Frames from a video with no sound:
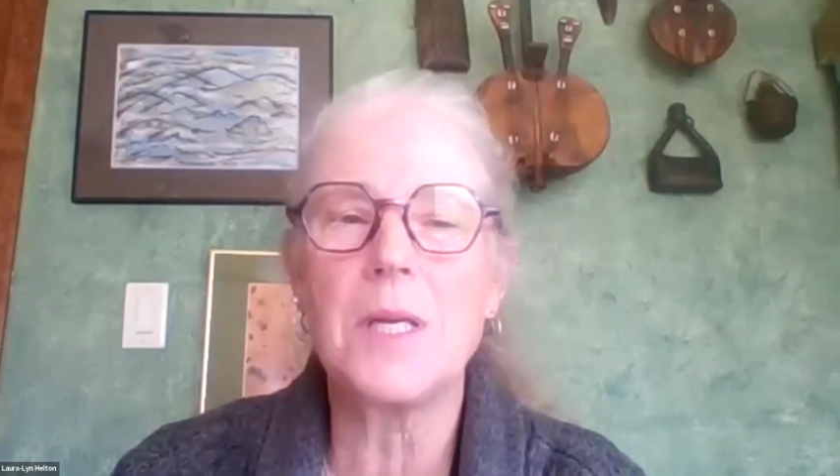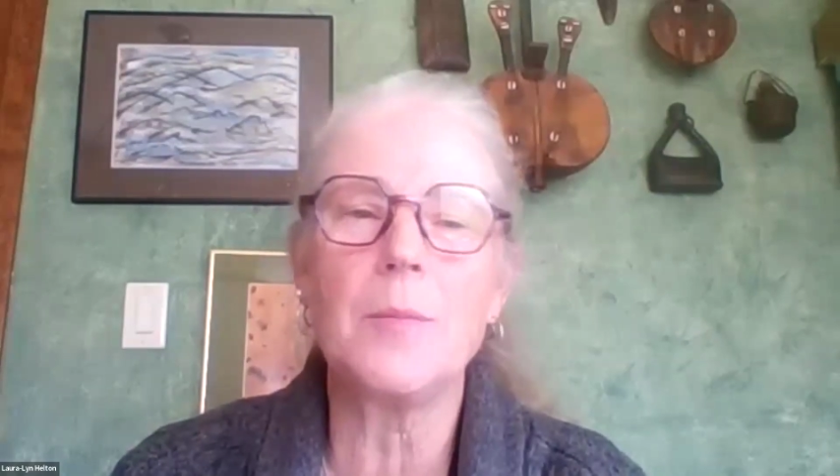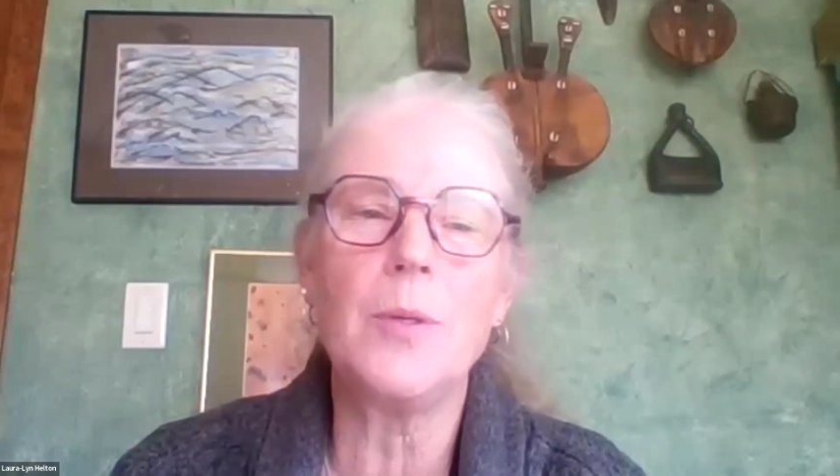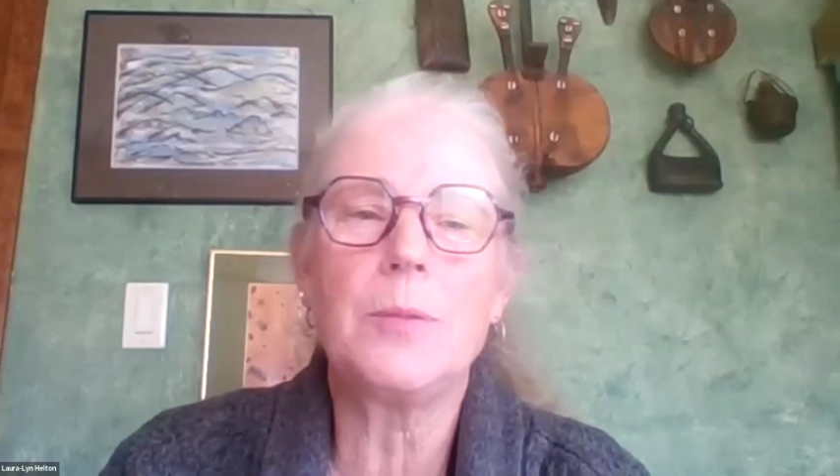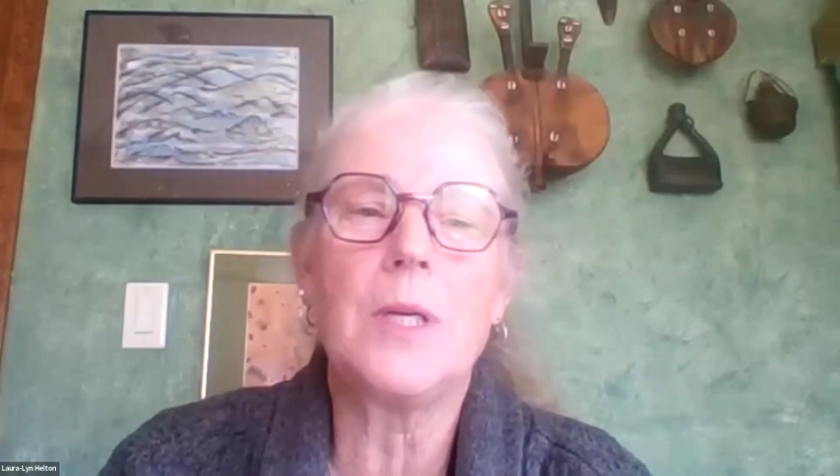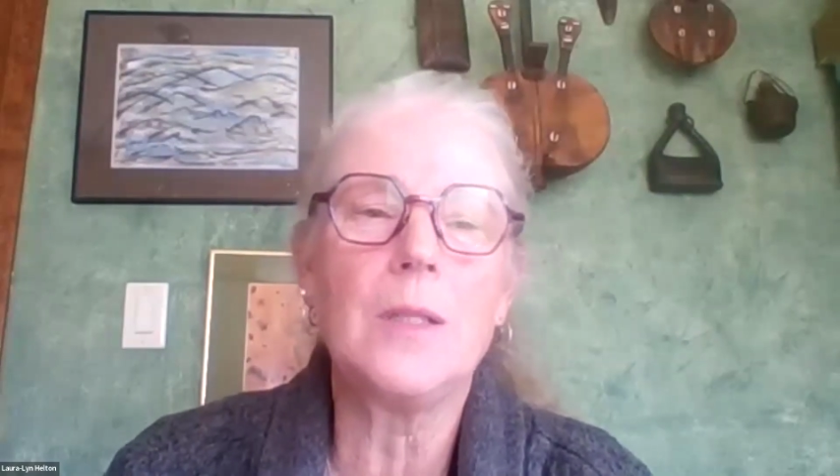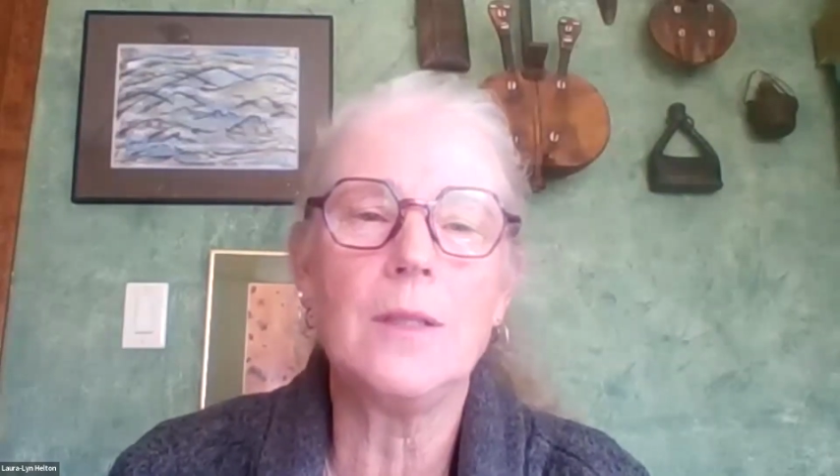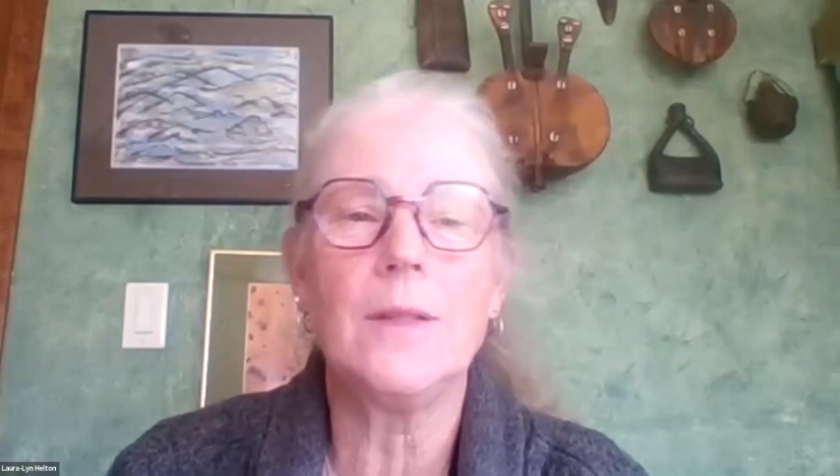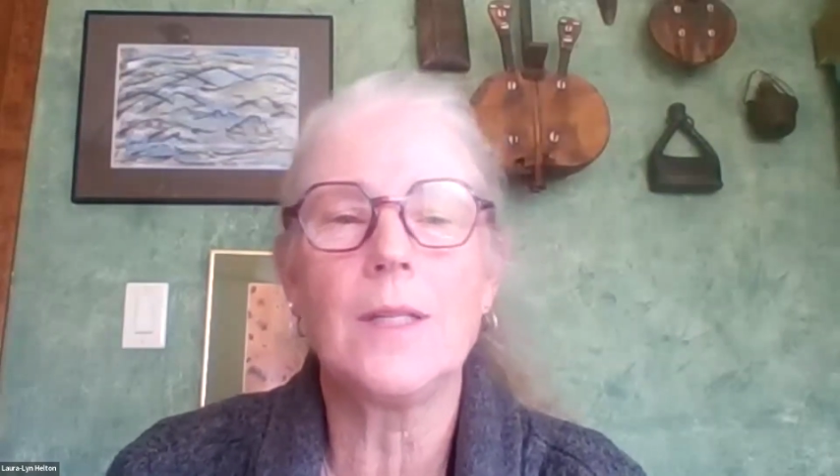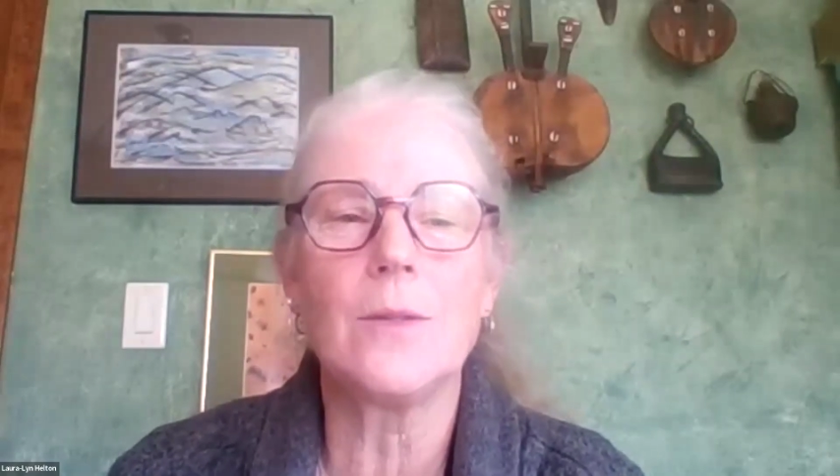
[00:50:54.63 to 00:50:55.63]
getting pooped on
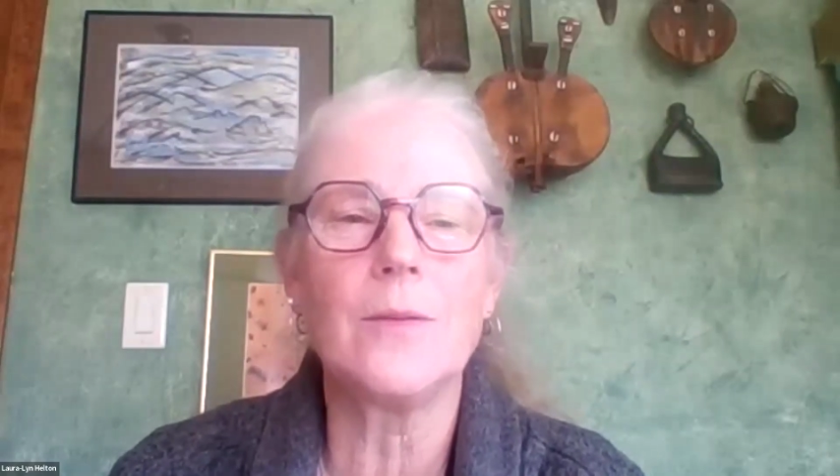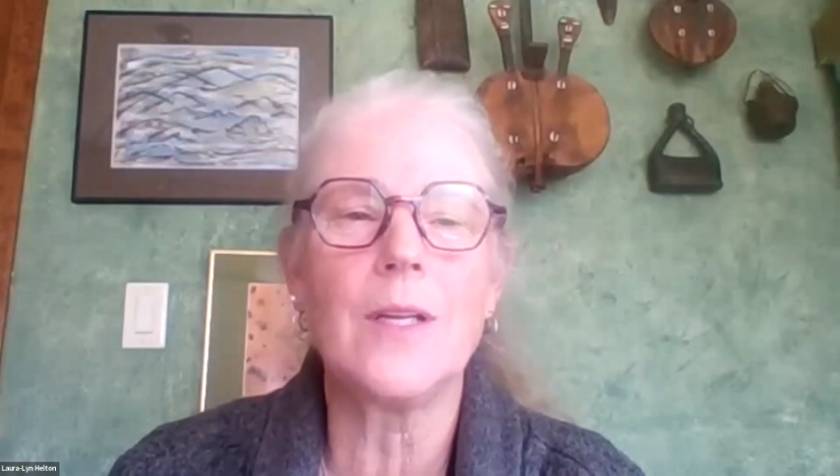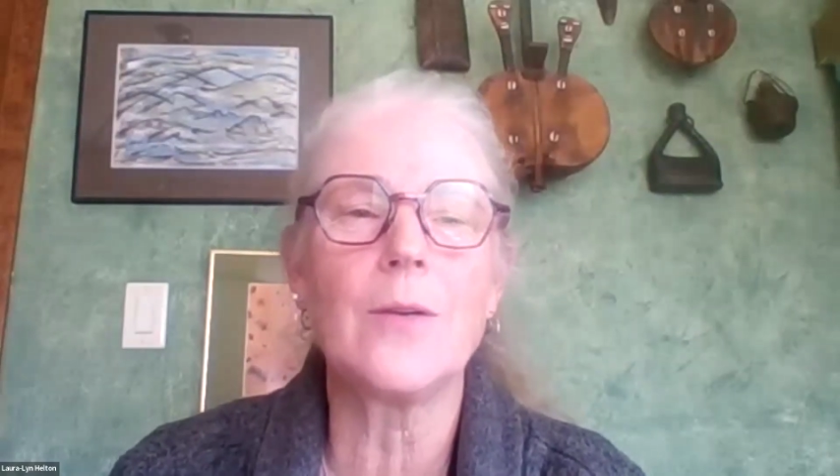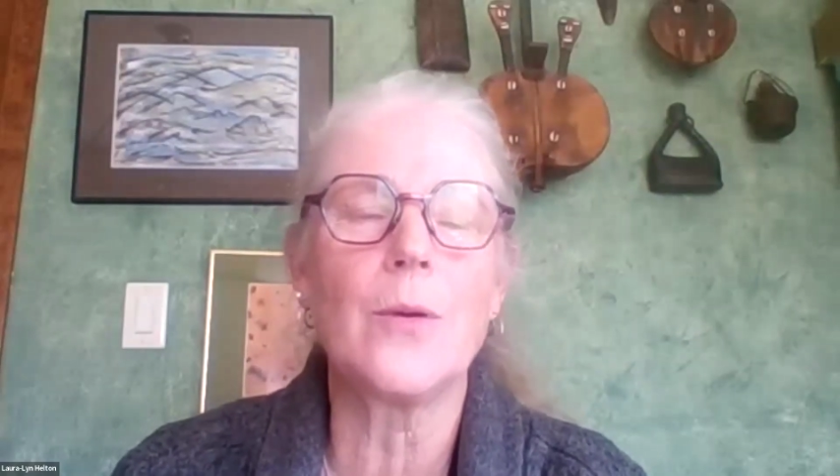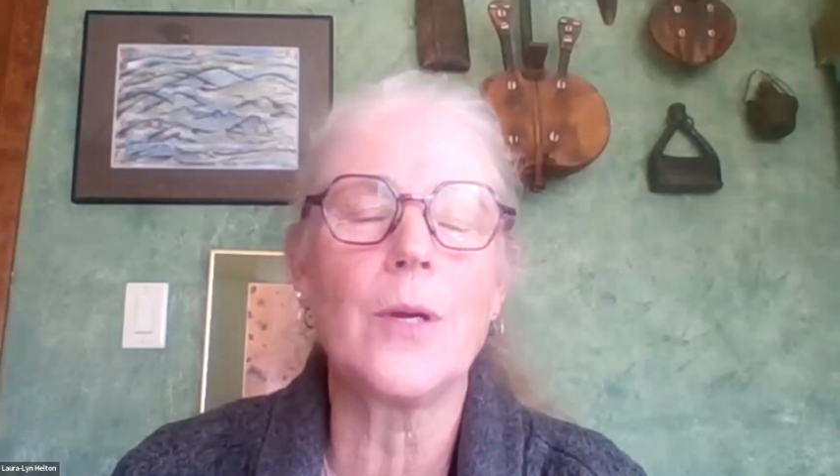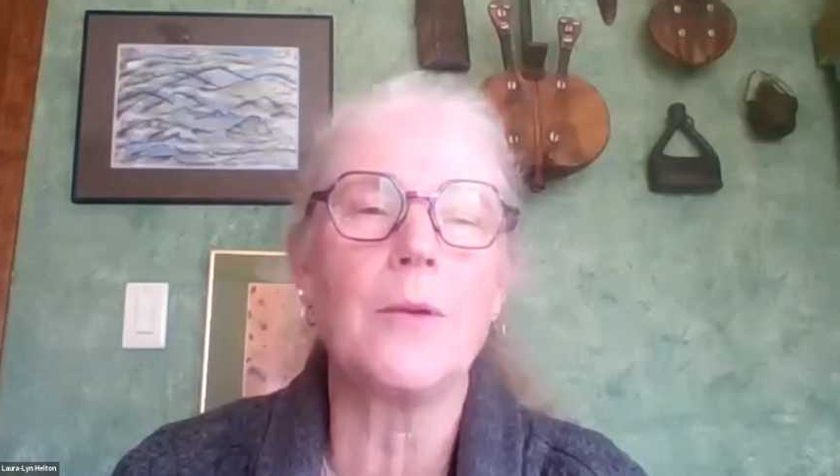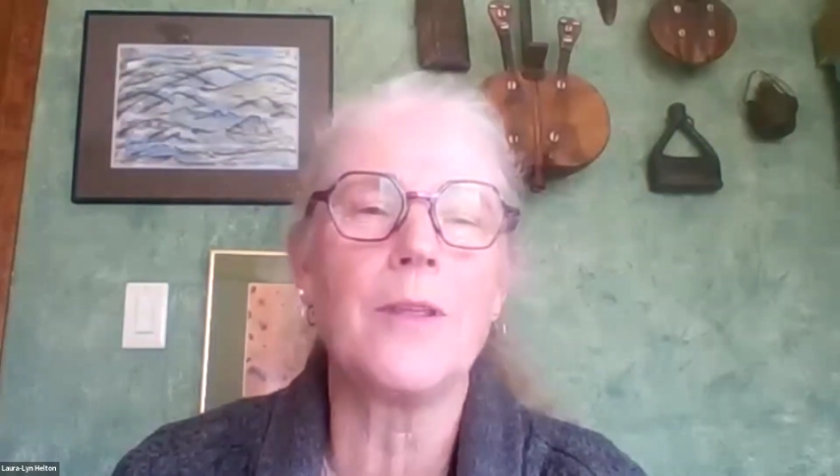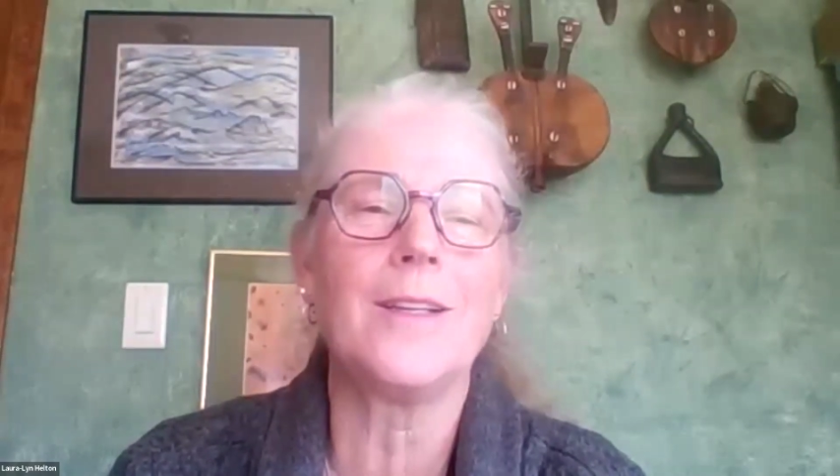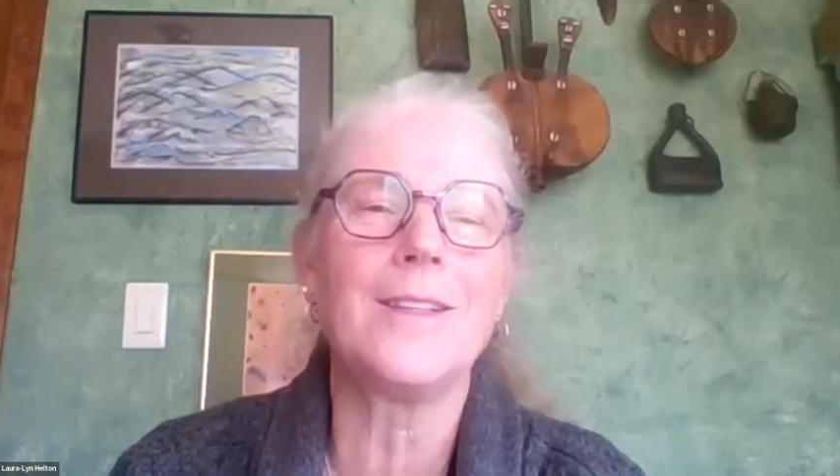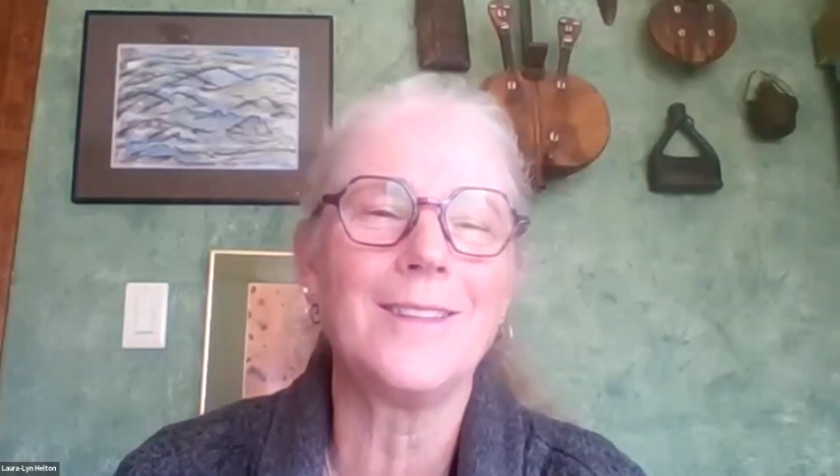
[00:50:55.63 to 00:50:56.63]
and that's they're okay
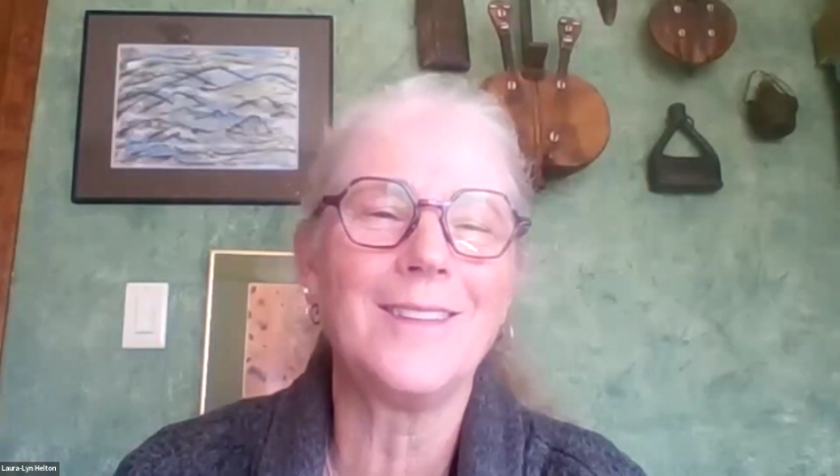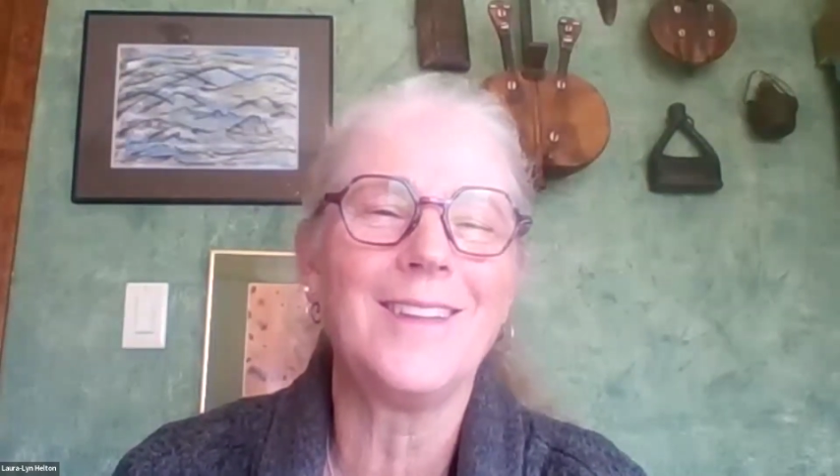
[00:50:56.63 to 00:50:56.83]
with it